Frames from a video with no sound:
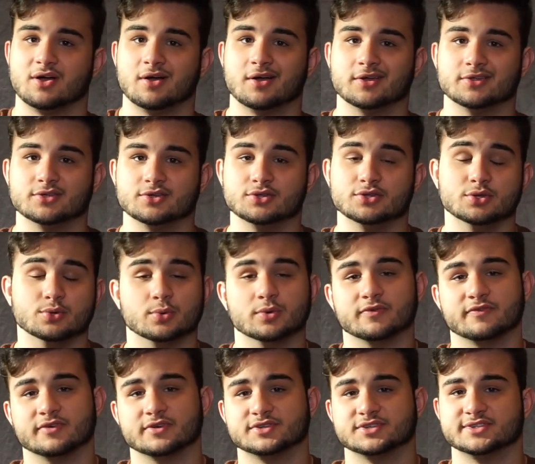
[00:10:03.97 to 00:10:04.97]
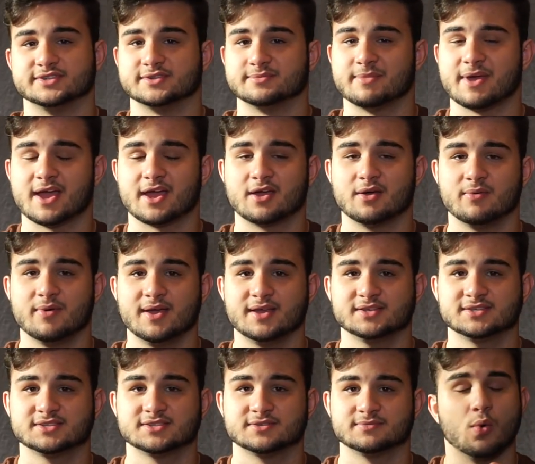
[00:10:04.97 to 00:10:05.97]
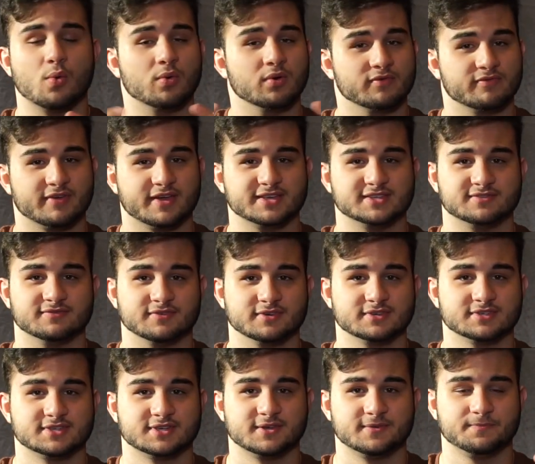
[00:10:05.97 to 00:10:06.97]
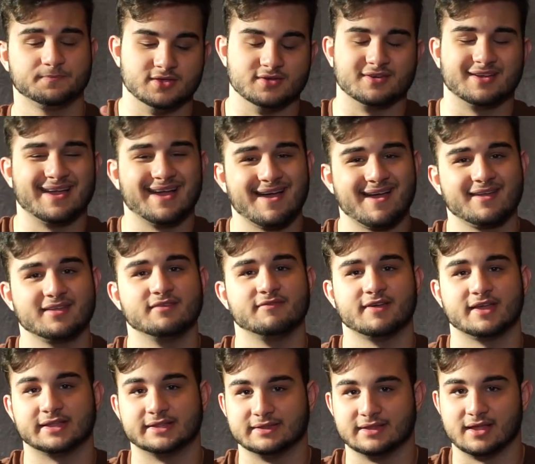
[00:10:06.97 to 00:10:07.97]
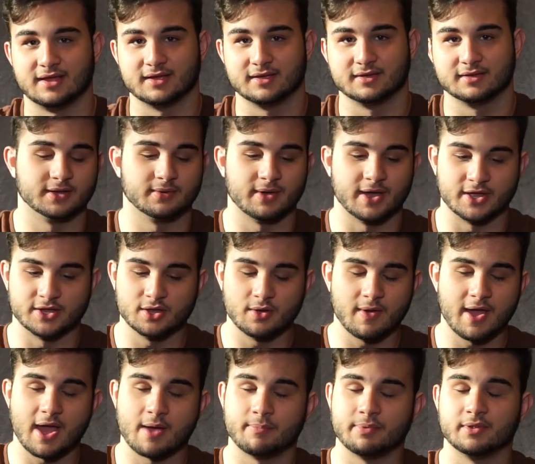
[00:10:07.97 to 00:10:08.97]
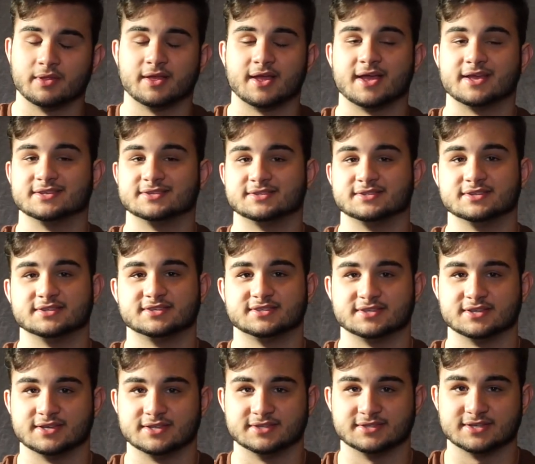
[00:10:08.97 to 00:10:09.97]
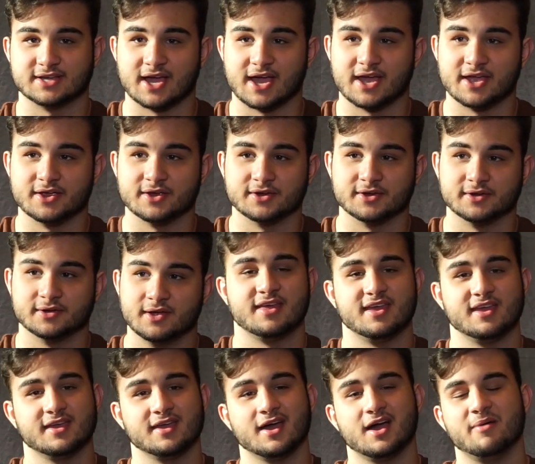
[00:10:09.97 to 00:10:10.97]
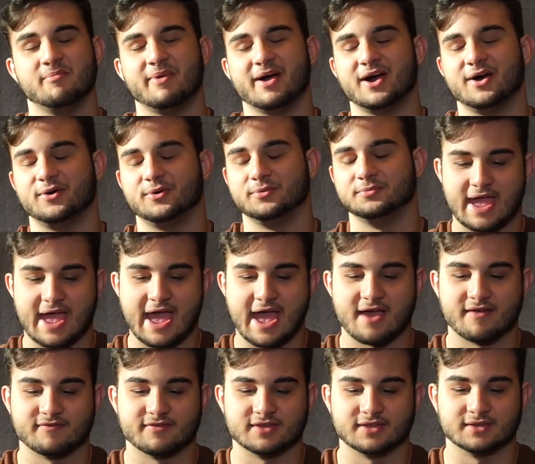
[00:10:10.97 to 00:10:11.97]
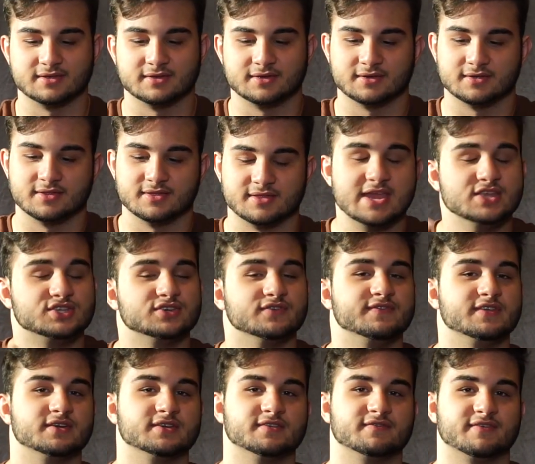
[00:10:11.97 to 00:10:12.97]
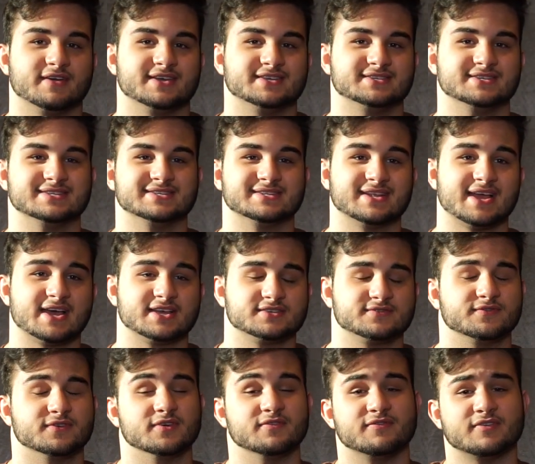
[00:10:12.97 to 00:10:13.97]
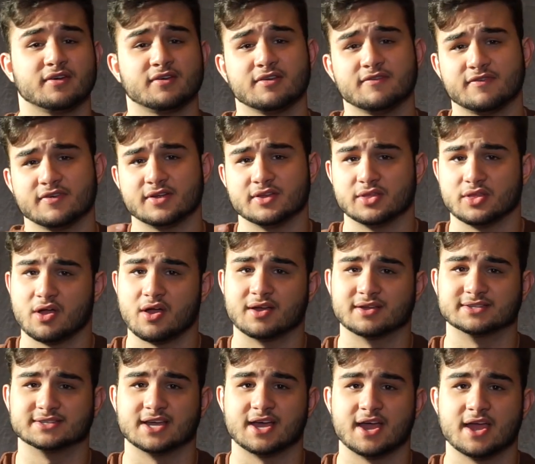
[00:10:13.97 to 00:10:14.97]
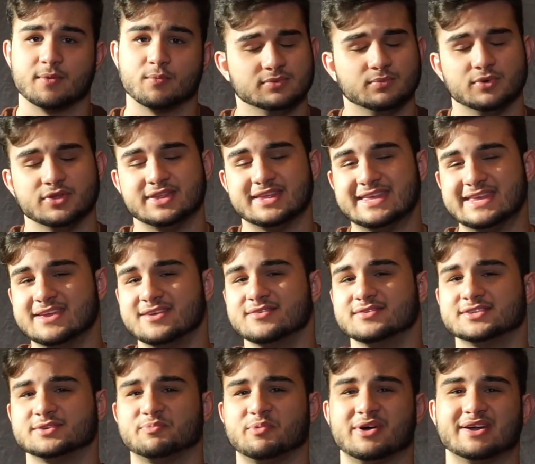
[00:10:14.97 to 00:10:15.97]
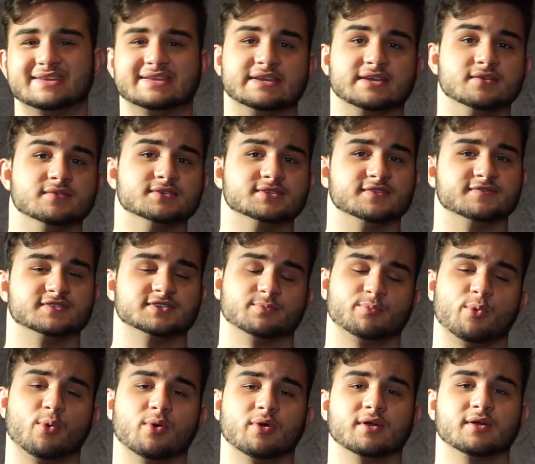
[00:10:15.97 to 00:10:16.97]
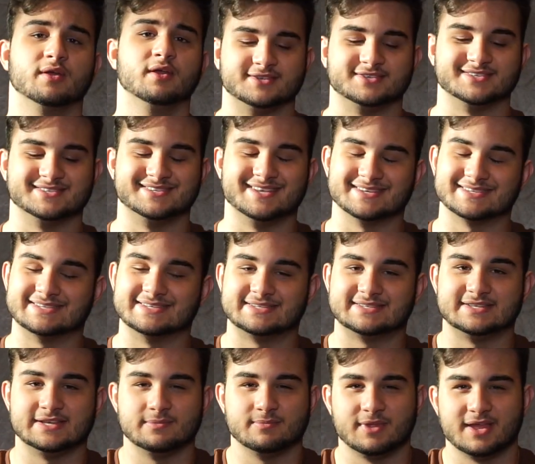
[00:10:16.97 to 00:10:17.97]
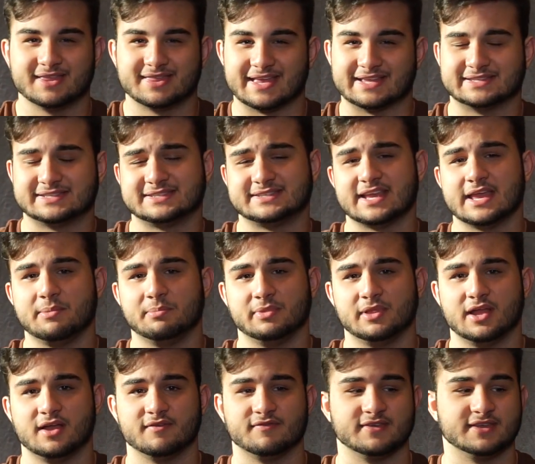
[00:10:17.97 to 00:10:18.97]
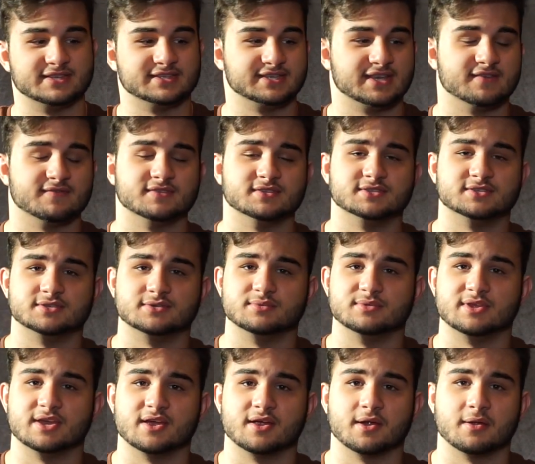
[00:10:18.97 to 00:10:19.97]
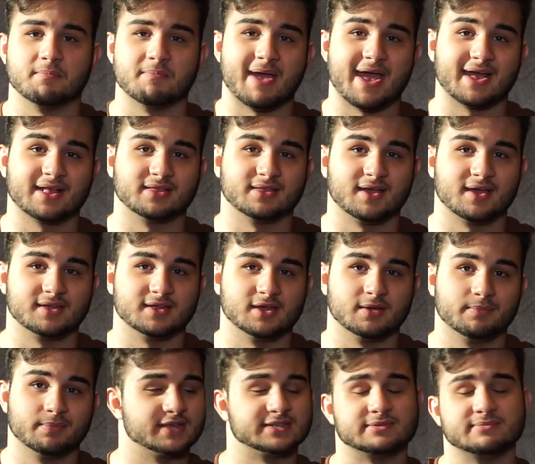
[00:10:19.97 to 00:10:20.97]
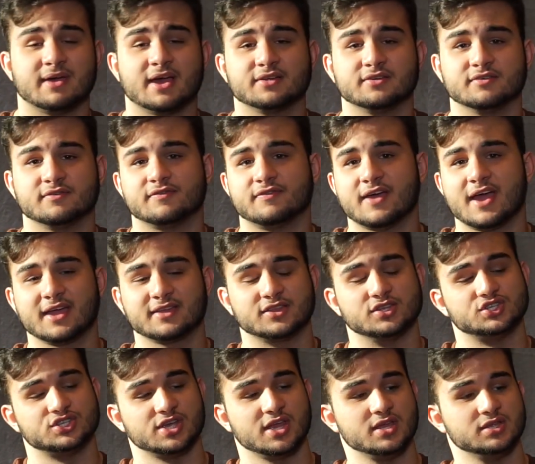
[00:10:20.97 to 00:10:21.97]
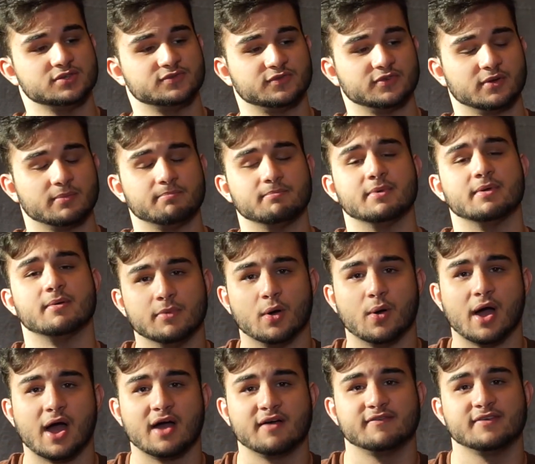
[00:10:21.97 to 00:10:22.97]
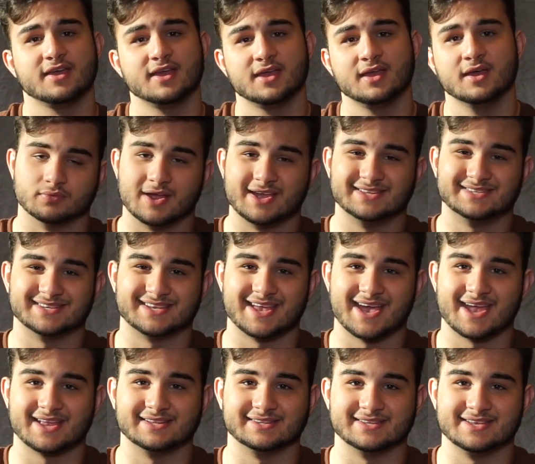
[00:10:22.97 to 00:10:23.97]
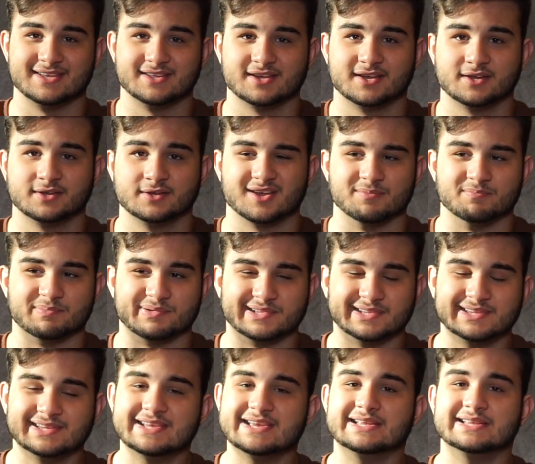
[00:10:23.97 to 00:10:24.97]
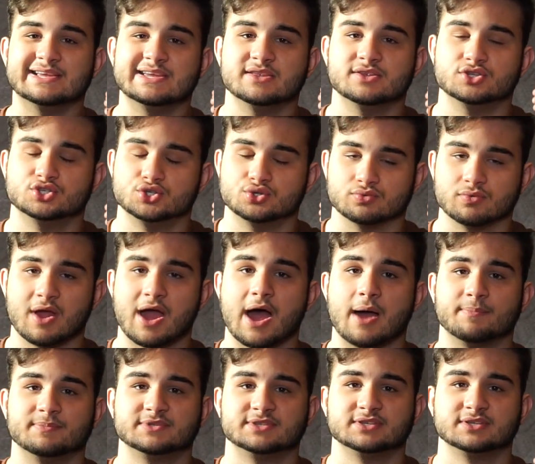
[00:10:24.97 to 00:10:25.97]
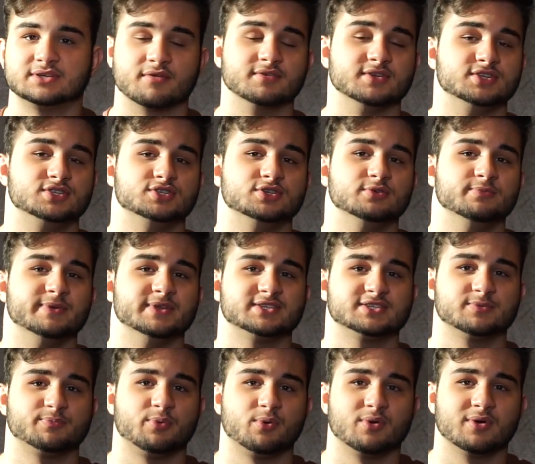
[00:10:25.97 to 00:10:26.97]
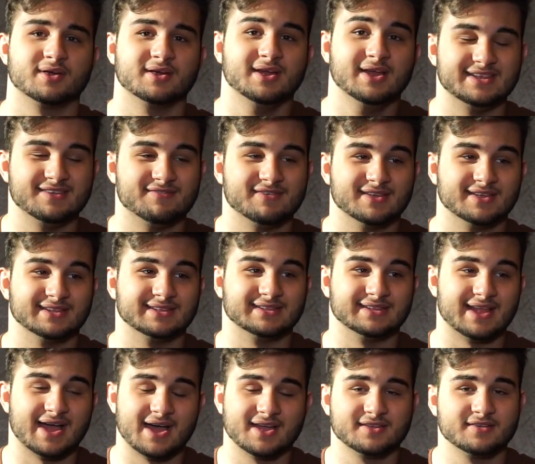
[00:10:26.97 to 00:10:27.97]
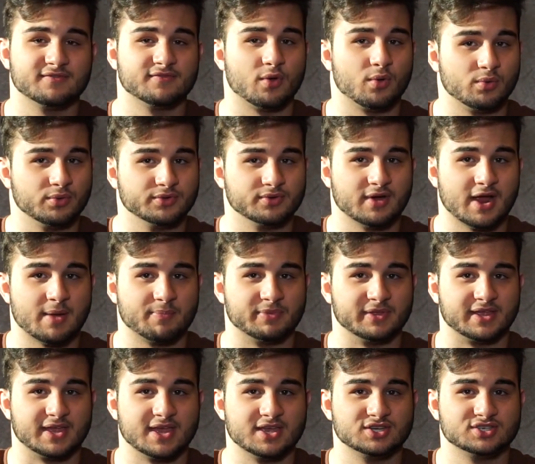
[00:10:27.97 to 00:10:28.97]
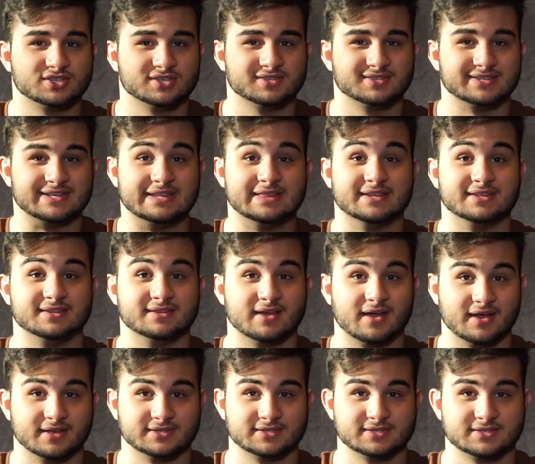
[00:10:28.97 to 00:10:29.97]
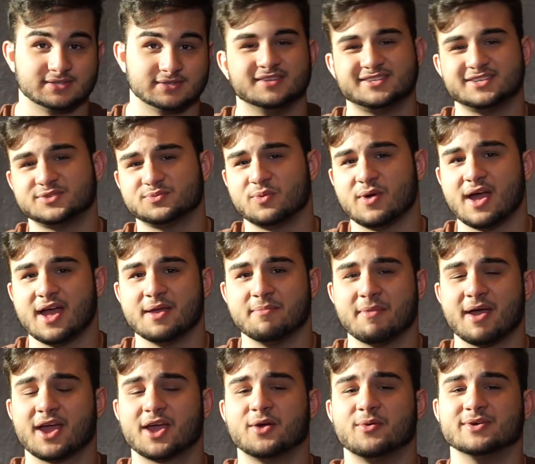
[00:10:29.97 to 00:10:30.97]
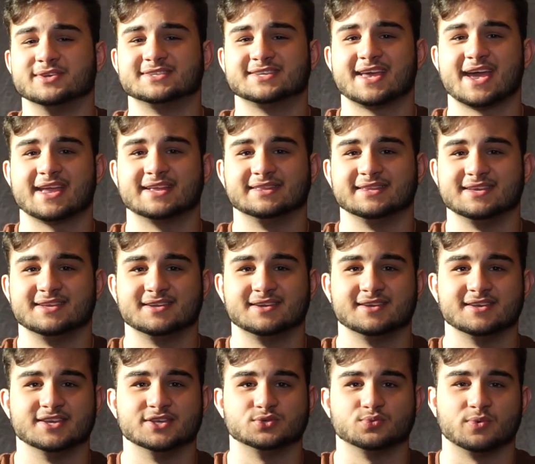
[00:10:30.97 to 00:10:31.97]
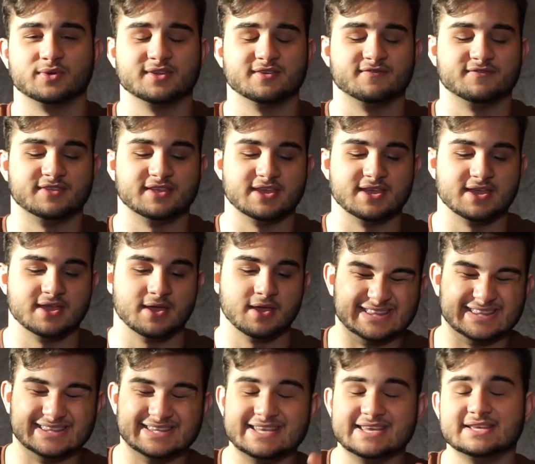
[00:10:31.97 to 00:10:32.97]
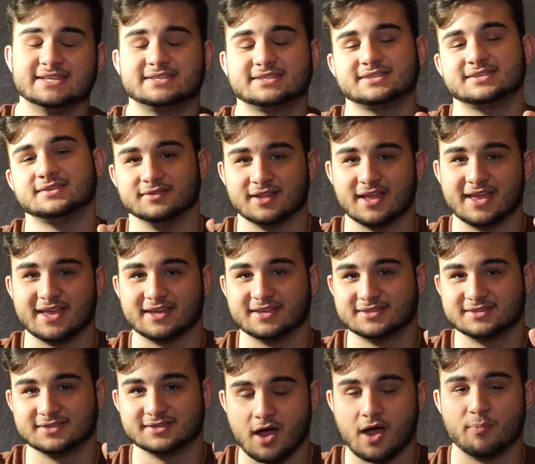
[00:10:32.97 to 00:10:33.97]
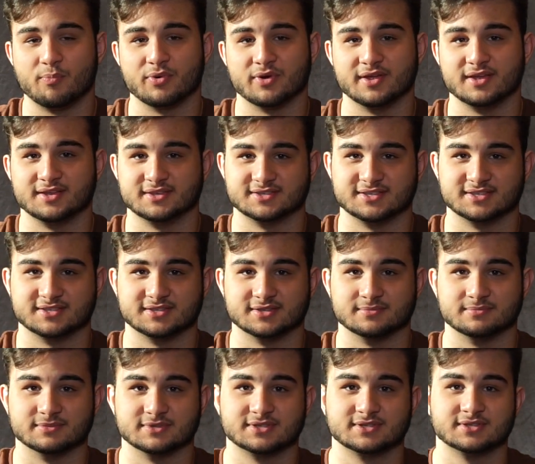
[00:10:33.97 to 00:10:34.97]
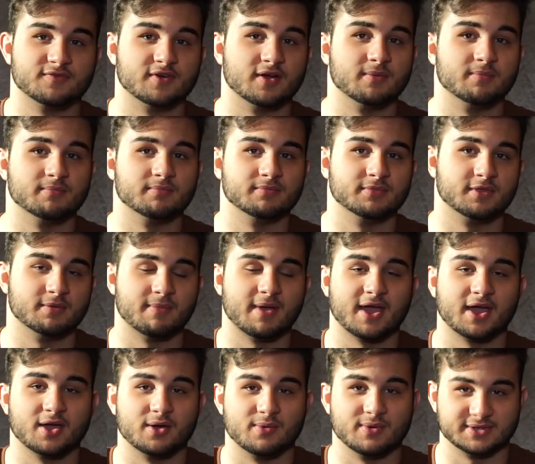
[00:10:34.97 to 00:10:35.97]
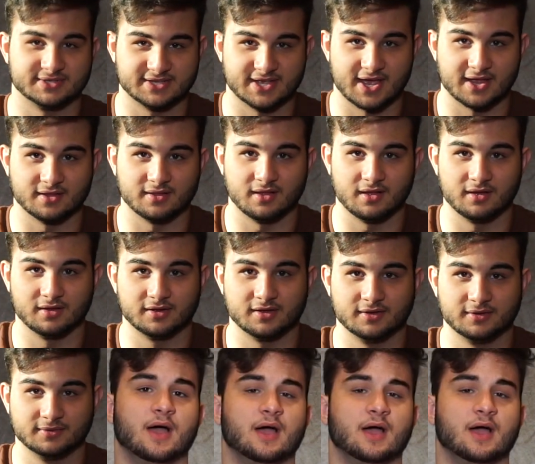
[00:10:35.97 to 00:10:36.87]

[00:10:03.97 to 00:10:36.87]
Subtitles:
on newer versions of macOS or vice versa, you're kind of out of luck. Now, I know Apple has this entire thing about having each of their devices last for a very, very long time with years upon years of support. It just doesn't seem like that same love is given to their Mac lineup. As a matter of fact, the change from Mojave right to Catalina completely dropped 32-bit support, leaving a lot of older applications in the dust. This is why macOS Catalina is one of the least liked operating systems from the macOS catalog.